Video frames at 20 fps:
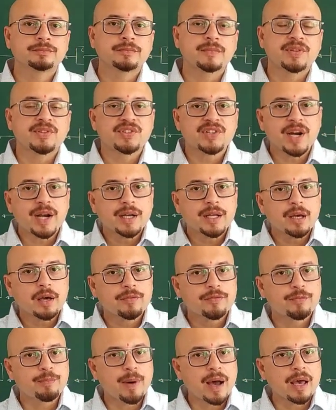study
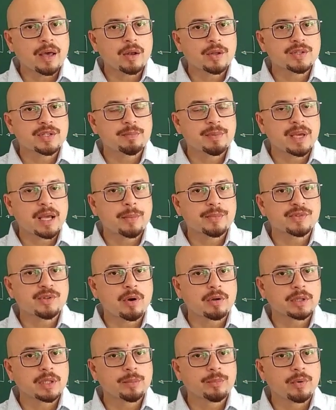of biology becomes
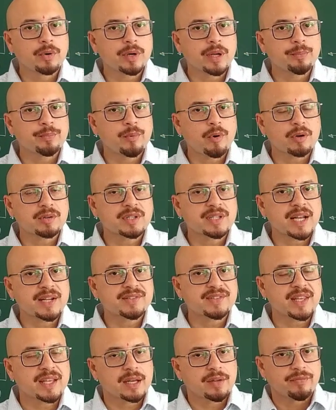all the more important and
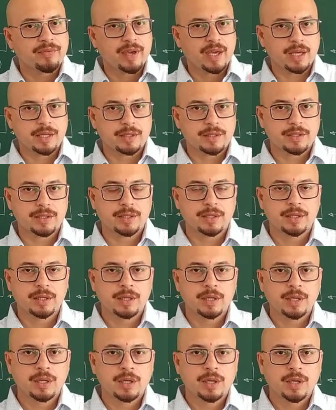significant
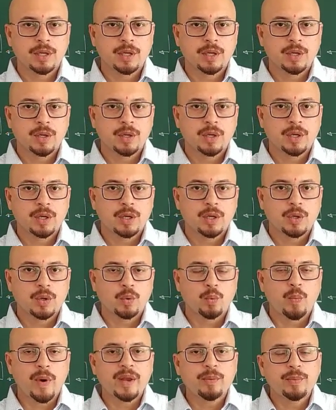
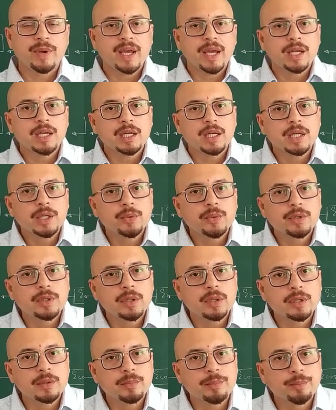when we include
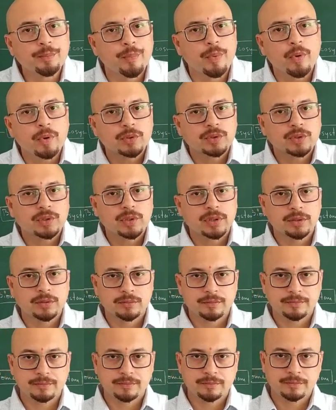both
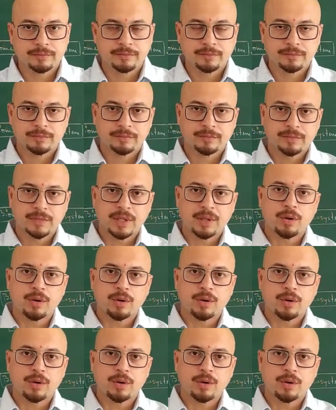the